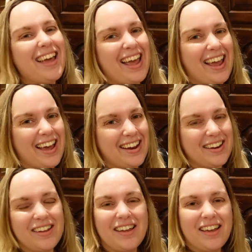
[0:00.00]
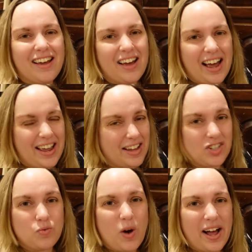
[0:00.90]
And I
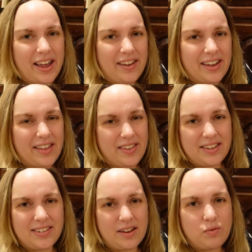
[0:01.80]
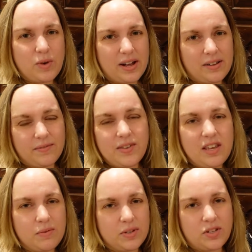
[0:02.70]
asked why, and they said, well,
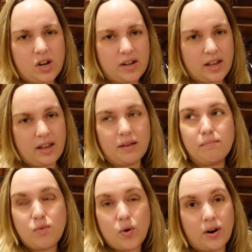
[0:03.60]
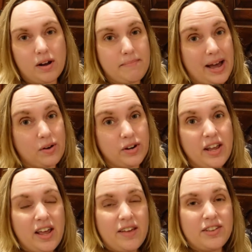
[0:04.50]
he was talking more about
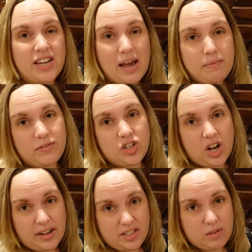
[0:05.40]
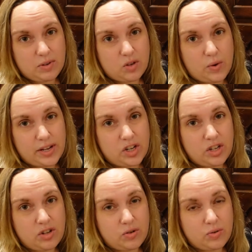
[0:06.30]
the type of shots he was going to
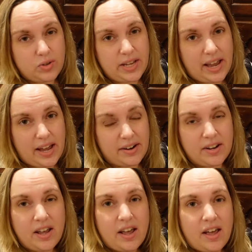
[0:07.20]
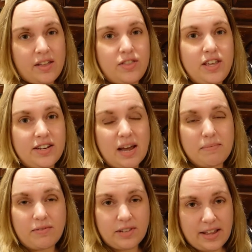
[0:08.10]
use and the type
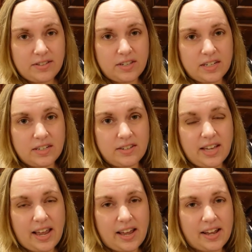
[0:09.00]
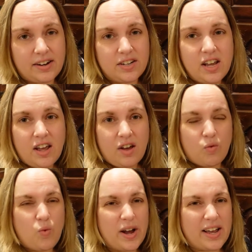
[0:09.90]
of lenses and
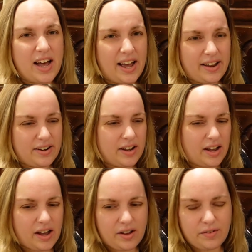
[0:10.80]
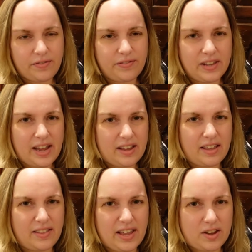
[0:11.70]
what kind of like,
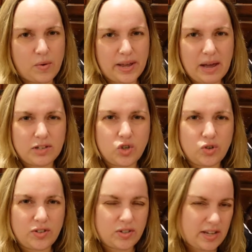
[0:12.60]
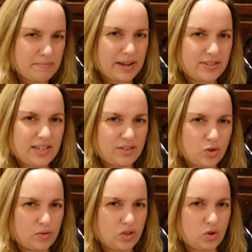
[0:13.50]
and like going out scene by scene,
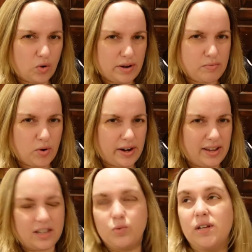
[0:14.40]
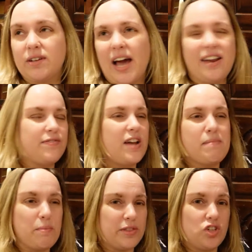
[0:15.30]
sort of storyboarding it, because we'd kind of
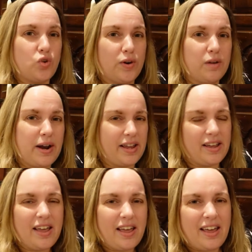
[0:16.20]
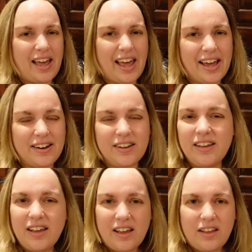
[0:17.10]
come up with the story already. And
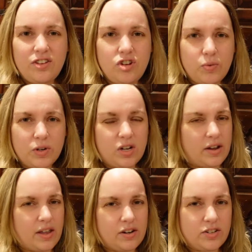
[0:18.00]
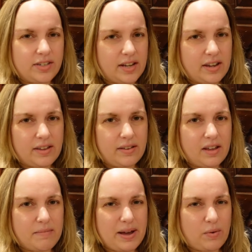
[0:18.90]
you were talking just like
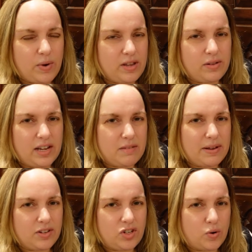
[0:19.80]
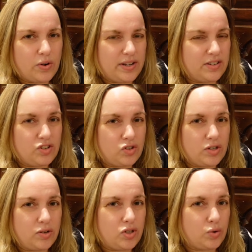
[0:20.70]
about what you liked about the story, and since you're
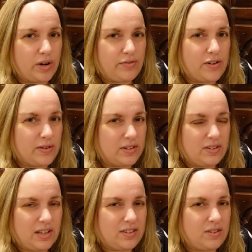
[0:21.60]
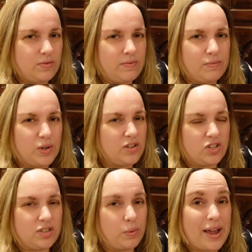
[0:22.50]
so story focused, that's really just the